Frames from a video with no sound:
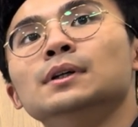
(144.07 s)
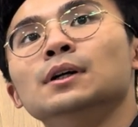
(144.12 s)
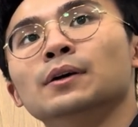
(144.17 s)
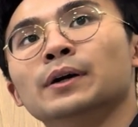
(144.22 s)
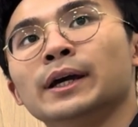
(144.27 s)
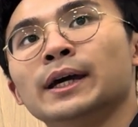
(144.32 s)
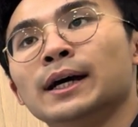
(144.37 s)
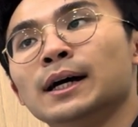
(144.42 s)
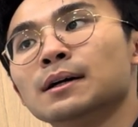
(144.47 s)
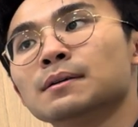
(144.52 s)

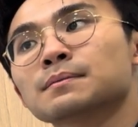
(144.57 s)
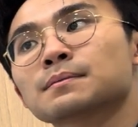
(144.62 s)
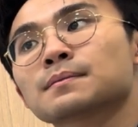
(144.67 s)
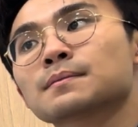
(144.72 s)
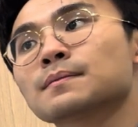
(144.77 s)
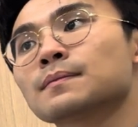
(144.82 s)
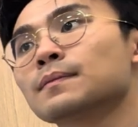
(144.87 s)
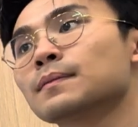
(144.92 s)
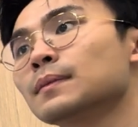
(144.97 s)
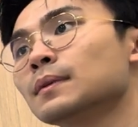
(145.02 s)
Okay, yeah?
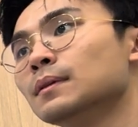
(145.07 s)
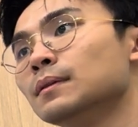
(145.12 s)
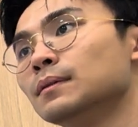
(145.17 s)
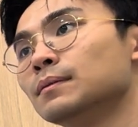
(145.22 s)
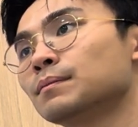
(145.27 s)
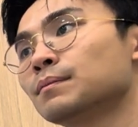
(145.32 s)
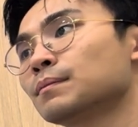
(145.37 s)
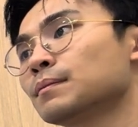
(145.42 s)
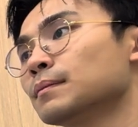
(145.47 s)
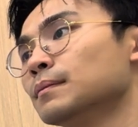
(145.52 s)

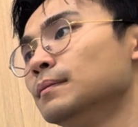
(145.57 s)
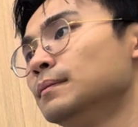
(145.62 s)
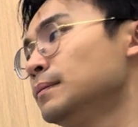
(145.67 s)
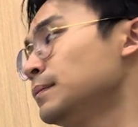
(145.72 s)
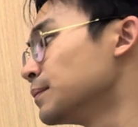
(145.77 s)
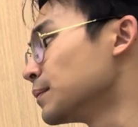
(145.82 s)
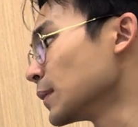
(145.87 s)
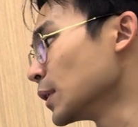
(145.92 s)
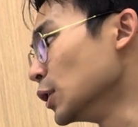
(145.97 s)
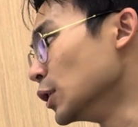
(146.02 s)

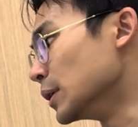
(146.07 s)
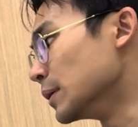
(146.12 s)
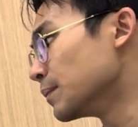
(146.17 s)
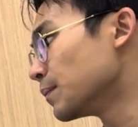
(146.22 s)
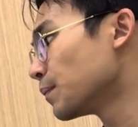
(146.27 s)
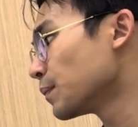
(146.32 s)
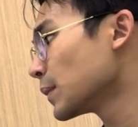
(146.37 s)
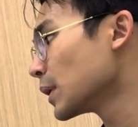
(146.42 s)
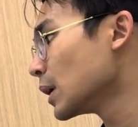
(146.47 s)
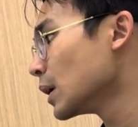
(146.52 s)

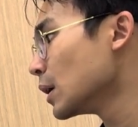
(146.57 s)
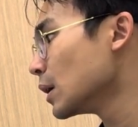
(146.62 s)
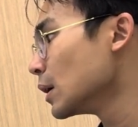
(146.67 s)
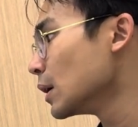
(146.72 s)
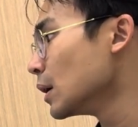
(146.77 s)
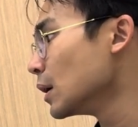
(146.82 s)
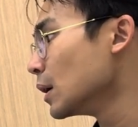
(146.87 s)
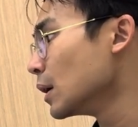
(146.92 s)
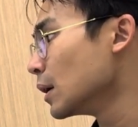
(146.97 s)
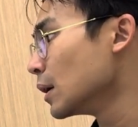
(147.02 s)
Good.
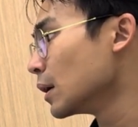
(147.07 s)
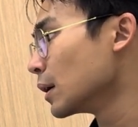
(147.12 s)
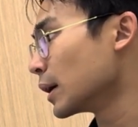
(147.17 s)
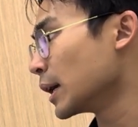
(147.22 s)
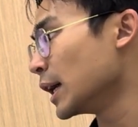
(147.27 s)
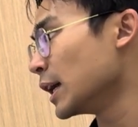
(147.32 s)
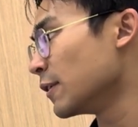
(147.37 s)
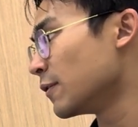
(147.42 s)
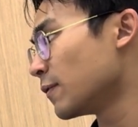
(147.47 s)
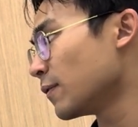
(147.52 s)

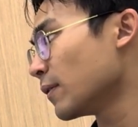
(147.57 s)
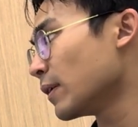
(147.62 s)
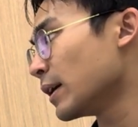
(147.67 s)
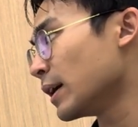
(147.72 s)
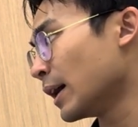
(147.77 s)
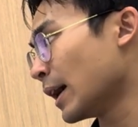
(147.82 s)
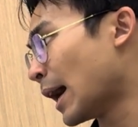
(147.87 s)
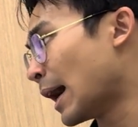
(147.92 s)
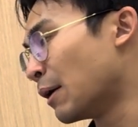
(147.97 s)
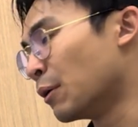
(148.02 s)
Okay,
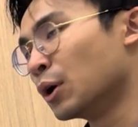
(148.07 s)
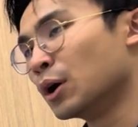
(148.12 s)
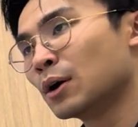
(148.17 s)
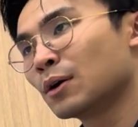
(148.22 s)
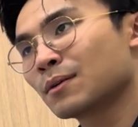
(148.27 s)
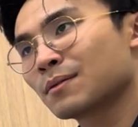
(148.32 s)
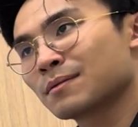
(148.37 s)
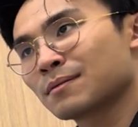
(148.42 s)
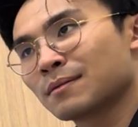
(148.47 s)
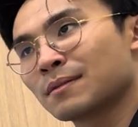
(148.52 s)
I
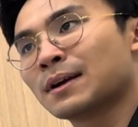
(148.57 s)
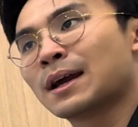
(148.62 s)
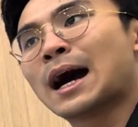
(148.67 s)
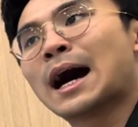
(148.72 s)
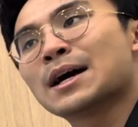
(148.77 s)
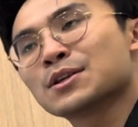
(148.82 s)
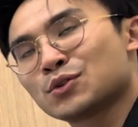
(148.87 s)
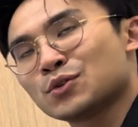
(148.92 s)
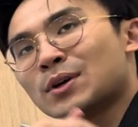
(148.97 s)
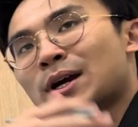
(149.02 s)
will
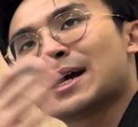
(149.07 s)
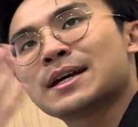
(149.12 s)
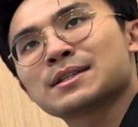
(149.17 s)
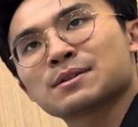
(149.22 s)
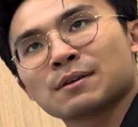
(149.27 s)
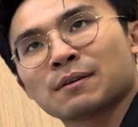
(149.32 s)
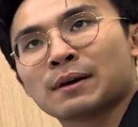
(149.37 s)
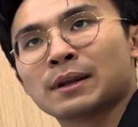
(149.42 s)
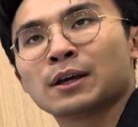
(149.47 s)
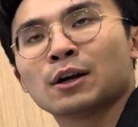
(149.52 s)
ask you guys
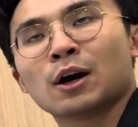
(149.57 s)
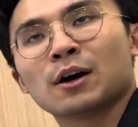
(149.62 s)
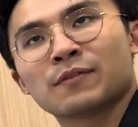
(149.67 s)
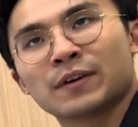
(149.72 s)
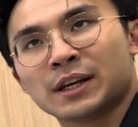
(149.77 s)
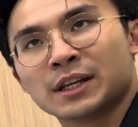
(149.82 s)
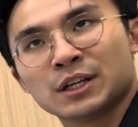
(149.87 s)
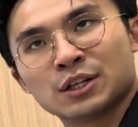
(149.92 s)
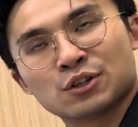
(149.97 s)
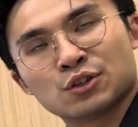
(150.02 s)
whether you have
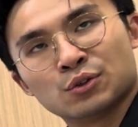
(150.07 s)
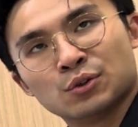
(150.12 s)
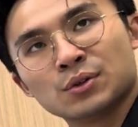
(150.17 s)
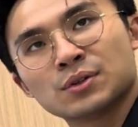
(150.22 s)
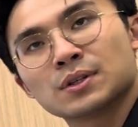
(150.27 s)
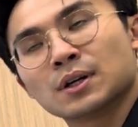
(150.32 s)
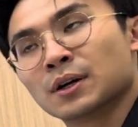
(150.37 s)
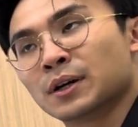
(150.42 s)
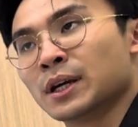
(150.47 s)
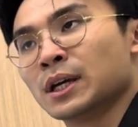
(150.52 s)
any issues.
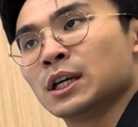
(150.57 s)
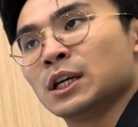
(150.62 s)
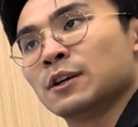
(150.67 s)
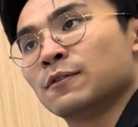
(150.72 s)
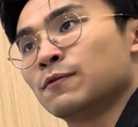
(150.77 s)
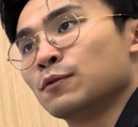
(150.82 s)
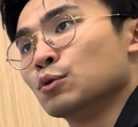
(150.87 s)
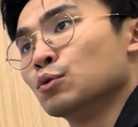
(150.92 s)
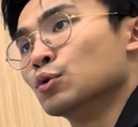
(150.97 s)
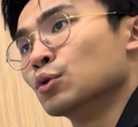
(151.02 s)
Okay,
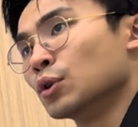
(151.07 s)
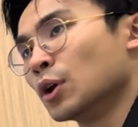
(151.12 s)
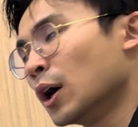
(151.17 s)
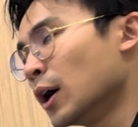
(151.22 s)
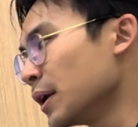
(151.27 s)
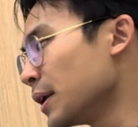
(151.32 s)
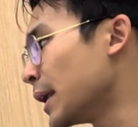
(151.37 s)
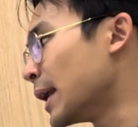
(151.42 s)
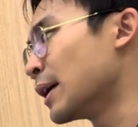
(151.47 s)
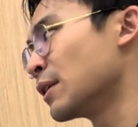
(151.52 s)
if you do
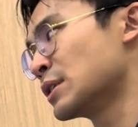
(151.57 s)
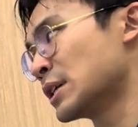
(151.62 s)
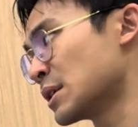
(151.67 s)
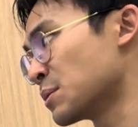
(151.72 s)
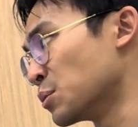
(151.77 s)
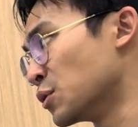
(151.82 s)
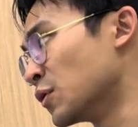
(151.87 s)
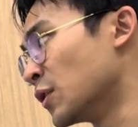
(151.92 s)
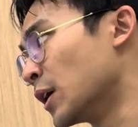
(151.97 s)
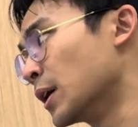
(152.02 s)
not, then I'll just
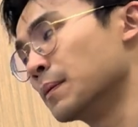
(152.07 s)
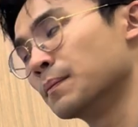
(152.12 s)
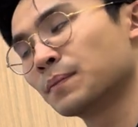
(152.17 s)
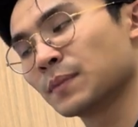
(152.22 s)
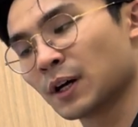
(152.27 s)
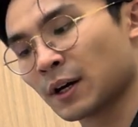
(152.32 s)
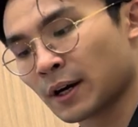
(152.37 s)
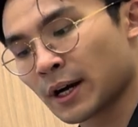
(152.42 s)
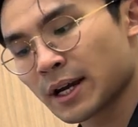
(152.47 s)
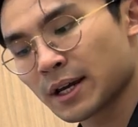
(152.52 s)
move on.
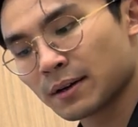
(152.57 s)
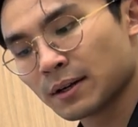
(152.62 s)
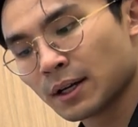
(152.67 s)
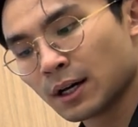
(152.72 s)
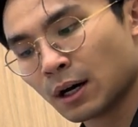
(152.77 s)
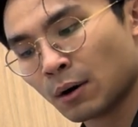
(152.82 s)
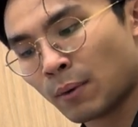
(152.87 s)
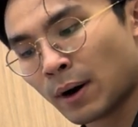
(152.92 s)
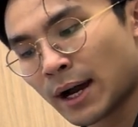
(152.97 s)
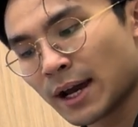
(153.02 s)
Alright,
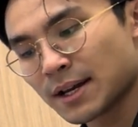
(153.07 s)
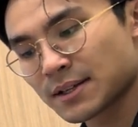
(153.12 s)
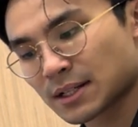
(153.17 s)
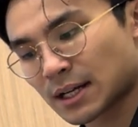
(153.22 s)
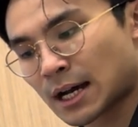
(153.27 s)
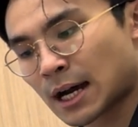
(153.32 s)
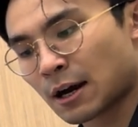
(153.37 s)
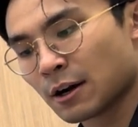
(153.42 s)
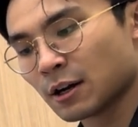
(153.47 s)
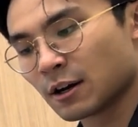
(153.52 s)
a wire
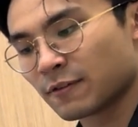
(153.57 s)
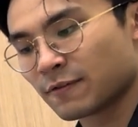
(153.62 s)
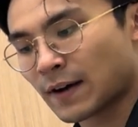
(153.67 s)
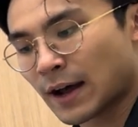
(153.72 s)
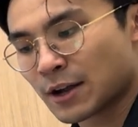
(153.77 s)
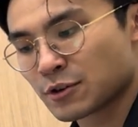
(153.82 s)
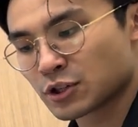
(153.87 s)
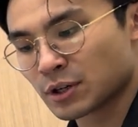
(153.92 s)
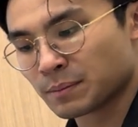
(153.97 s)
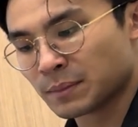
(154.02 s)
has a current of
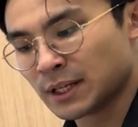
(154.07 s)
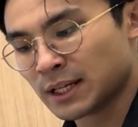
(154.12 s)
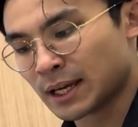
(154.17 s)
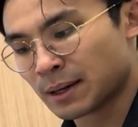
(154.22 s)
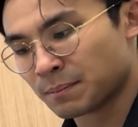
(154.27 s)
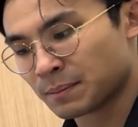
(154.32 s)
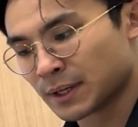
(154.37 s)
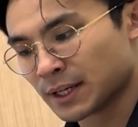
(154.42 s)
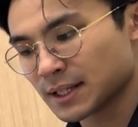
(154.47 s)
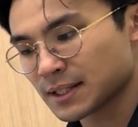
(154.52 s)
500
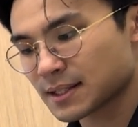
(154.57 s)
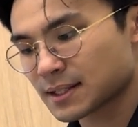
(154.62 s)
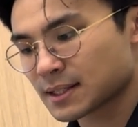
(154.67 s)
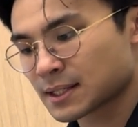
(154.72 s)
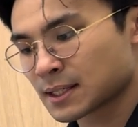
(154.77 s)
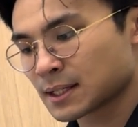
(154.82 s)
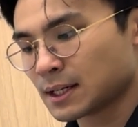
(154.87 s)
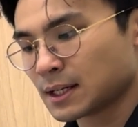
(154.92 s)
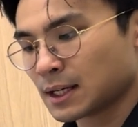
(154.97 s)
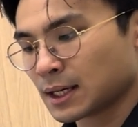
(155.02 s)

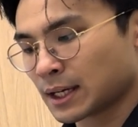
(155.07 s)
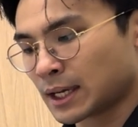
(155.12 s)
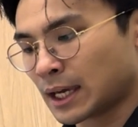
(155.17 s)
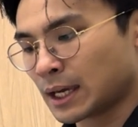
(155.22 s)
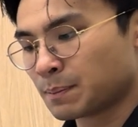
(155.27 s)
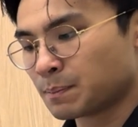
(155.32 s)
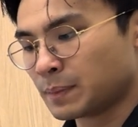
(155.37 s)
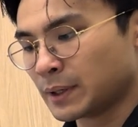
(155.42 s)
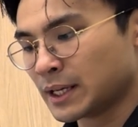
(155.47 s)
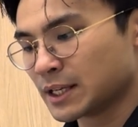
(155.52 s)
milliamperes.
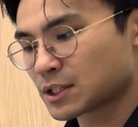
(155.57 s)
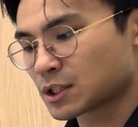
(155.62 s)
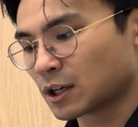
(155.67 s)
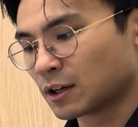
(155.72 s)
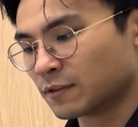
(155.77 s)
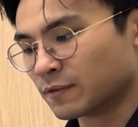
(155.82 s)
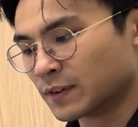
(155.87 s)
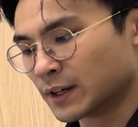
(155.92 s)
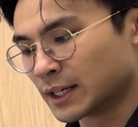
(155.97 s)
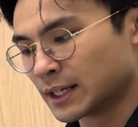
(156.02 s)
Okay, please
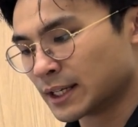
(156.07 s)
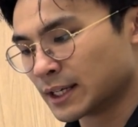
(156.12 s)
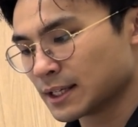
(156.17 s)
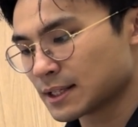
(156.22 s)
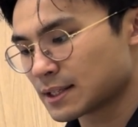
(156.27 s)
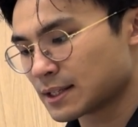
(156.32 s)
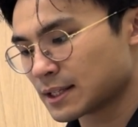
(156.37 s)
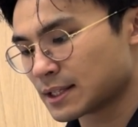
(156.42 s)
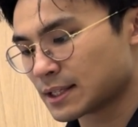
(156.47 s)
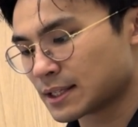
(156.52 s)
convert
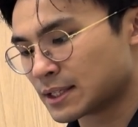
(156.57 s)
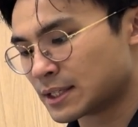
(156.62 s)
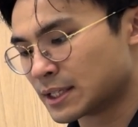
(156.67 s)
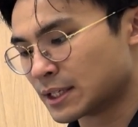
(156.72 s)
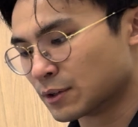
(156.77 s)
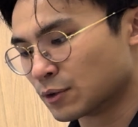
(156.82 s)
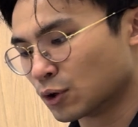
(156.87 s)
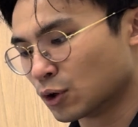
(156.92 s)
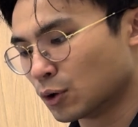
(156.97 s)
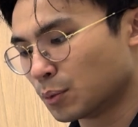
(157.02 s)
this. This is
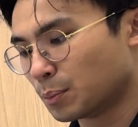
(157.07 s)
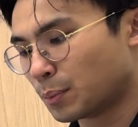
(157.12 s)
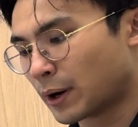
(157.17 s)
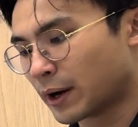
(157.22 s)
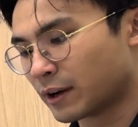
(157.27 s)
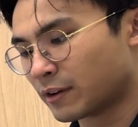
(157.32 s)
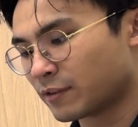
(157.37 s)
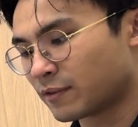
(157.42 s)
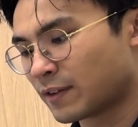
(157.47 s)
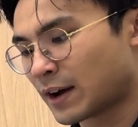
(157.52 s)

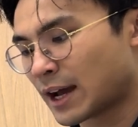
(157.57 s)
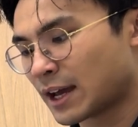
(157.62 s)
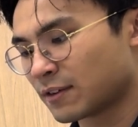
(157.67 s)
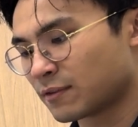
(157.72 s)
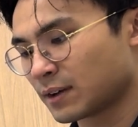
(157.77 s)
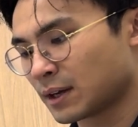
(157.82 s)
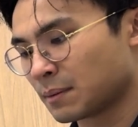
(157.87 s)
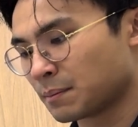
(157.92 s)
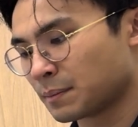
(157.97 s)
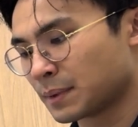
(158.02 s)
0.5
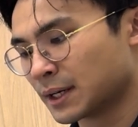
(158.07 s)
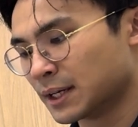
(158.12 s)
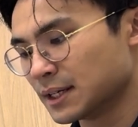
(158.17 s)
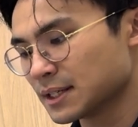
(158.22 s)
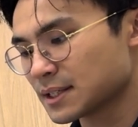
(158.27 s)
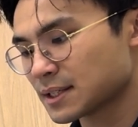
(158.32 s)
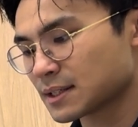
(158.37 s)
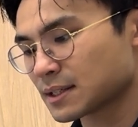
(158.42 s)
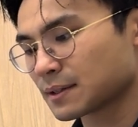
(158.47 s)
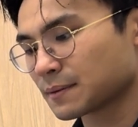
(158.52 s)

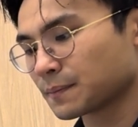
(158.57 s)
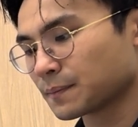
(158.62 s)
amperes.